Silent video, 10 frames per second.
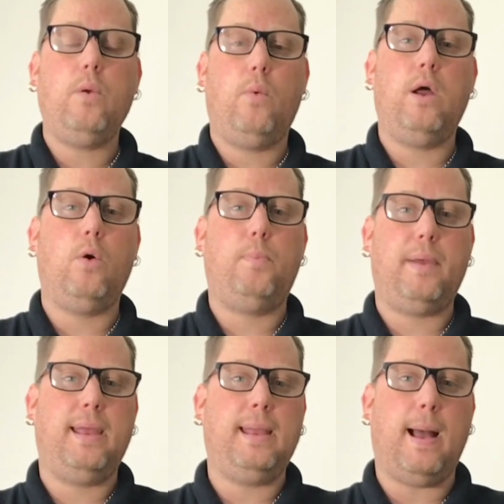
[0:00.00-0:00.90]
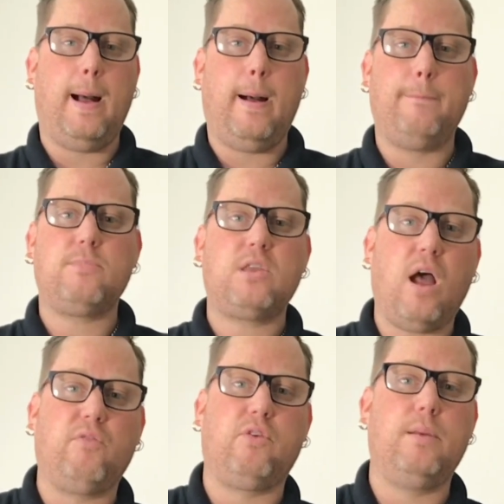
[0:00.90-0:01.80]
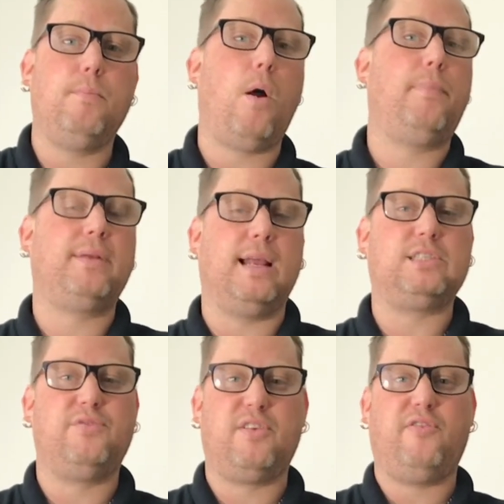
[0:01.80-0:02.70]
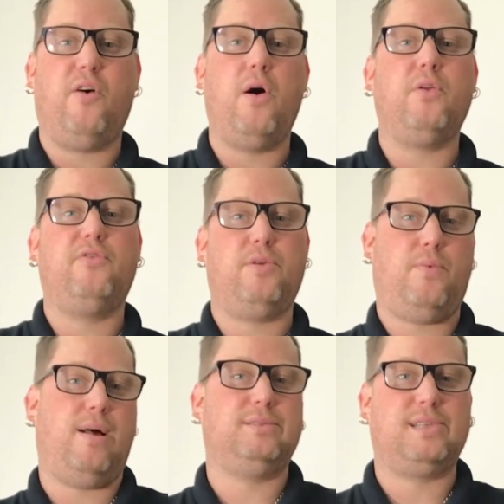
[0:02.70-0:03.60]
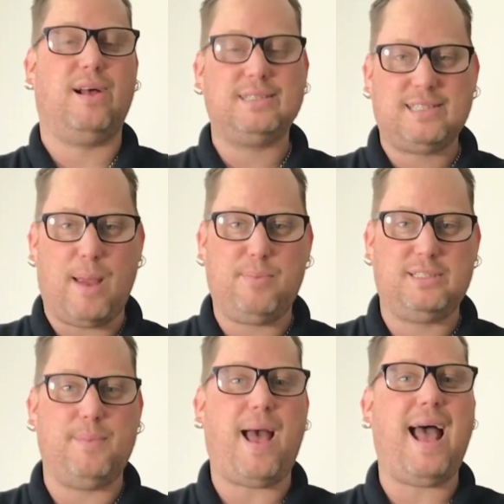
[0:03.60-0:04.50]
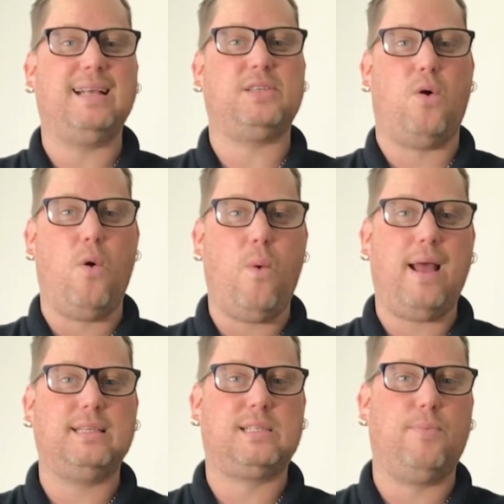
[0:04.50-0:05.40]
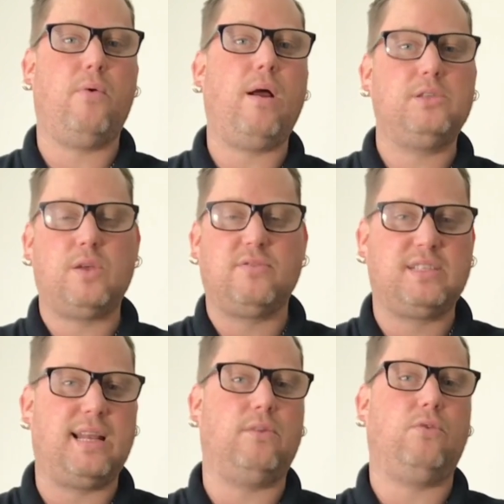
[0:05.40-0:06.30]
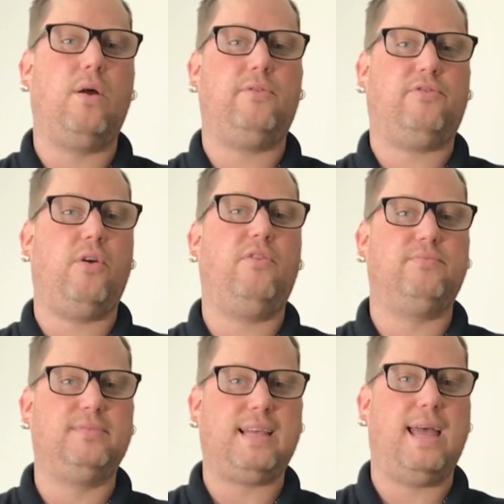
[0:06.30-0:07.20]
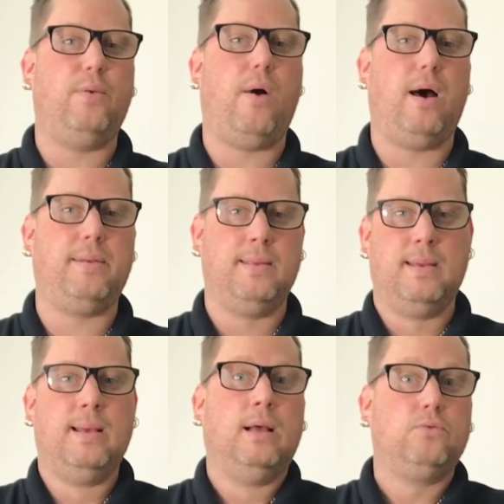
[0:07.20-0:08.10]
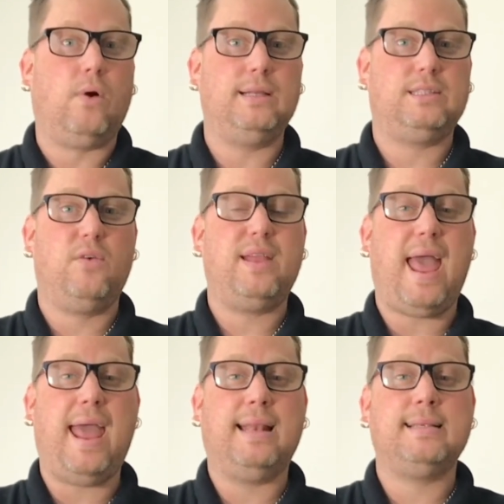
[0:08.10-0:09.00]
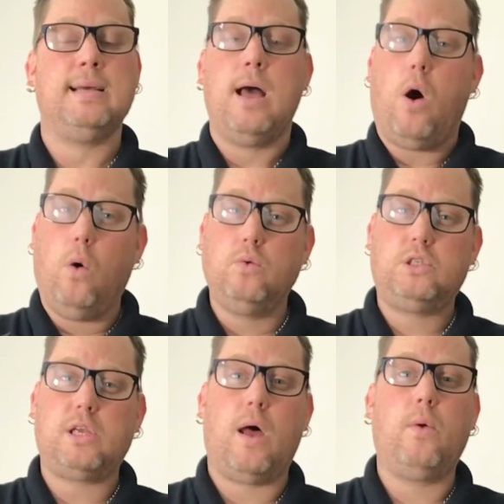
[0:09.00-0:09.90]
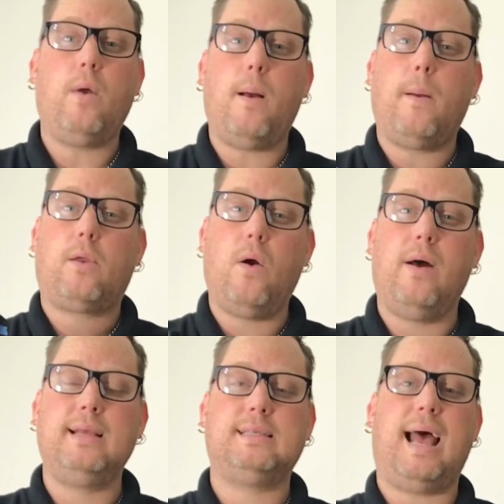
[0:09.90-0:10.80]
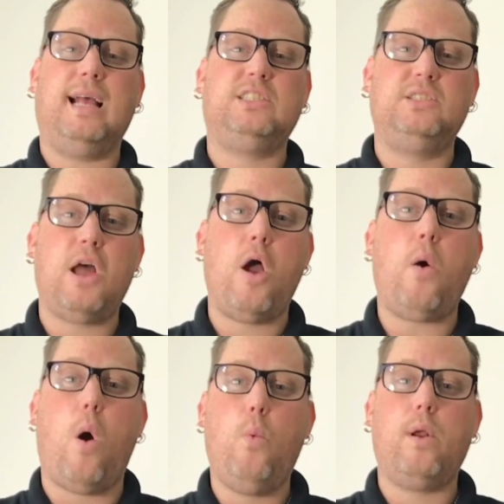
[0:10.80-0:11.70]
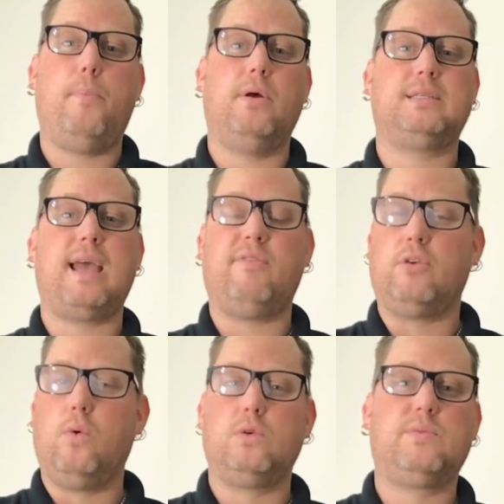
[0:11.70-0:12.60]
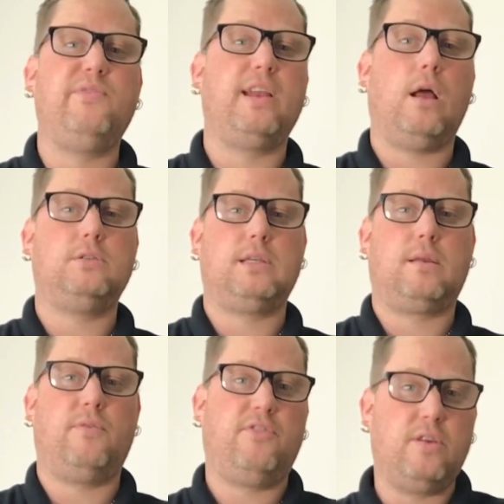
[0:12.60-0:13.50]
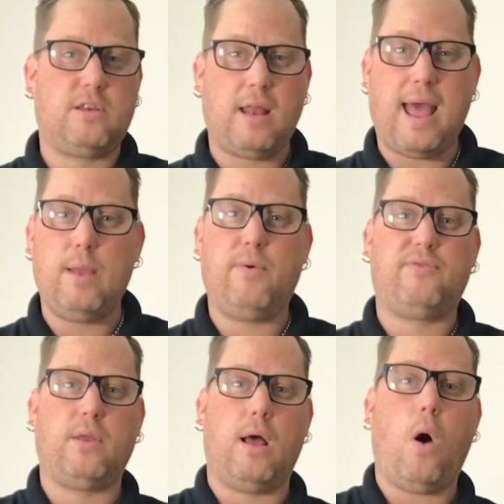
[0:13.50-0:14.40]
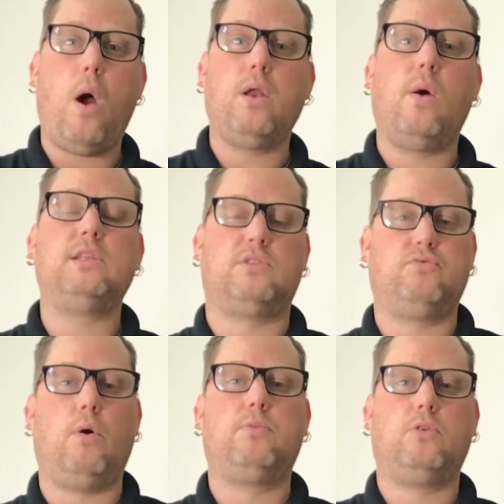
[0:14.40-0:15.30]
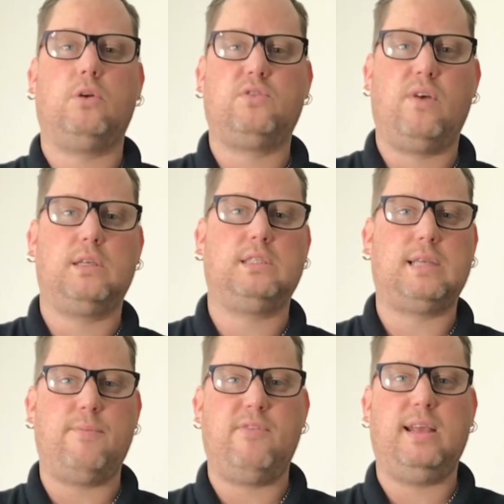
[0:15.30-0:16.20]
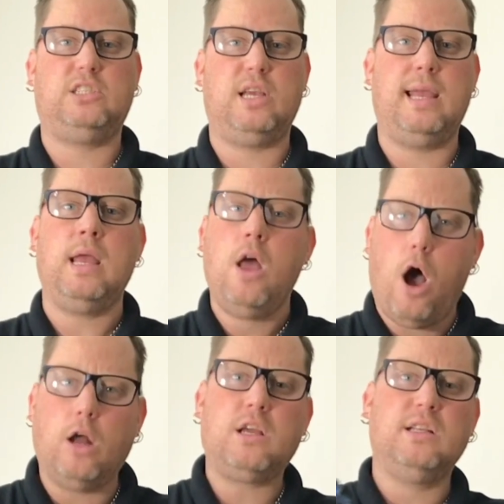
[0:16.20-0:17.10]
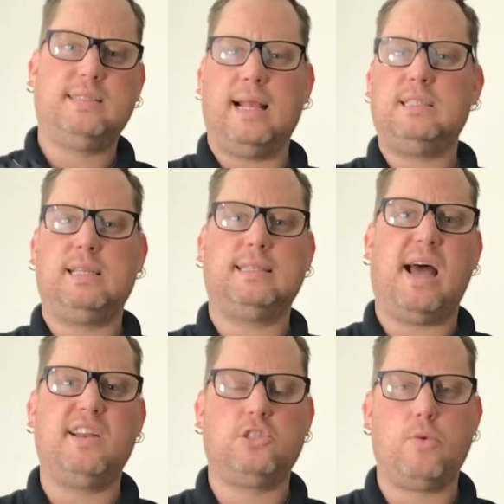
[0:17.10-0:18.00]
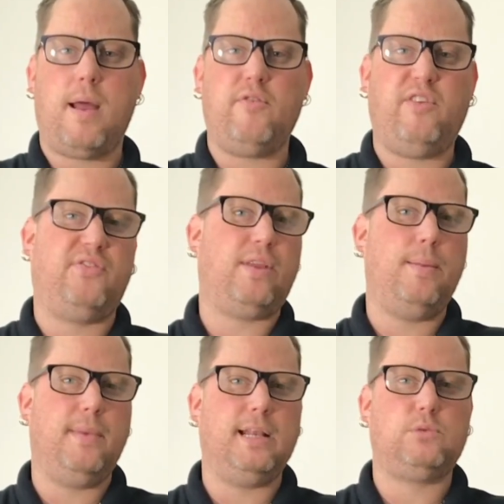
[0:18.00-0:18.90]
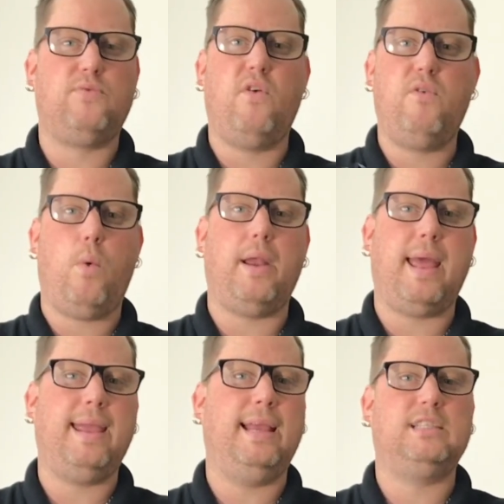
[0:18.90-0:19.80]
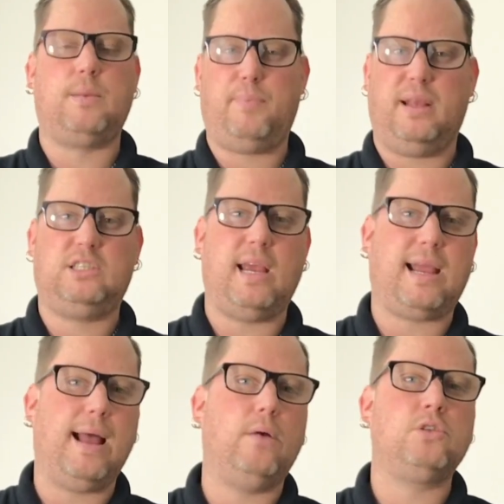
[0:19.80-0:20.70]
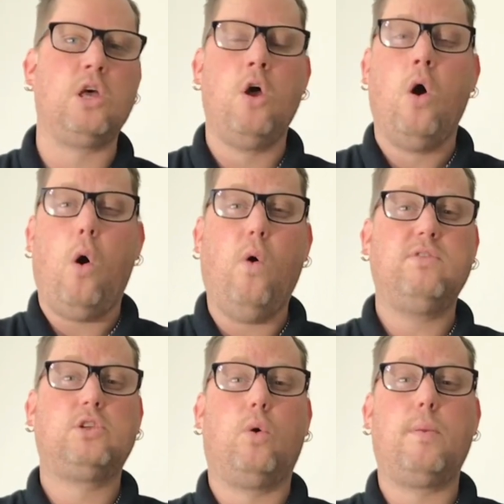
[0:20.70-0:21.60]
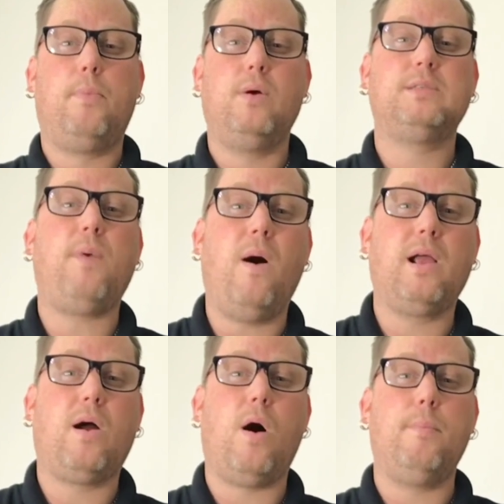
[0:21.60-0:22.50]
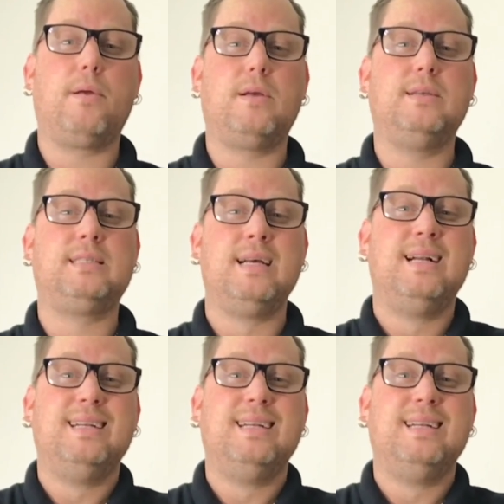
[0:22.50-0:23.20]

will be um, covering my prediction for the final for the World Stars Championship as always tomorrow. So I've seen it right through from day one right till the end. Also, guys, as you know, I would have put together an awesome video to, for you today with the highlights of Rob Cross versus M V G. I'd have condensed it down into about fifteen minutes with all the one eighties, the big checkouts, all the talking points, but I can't because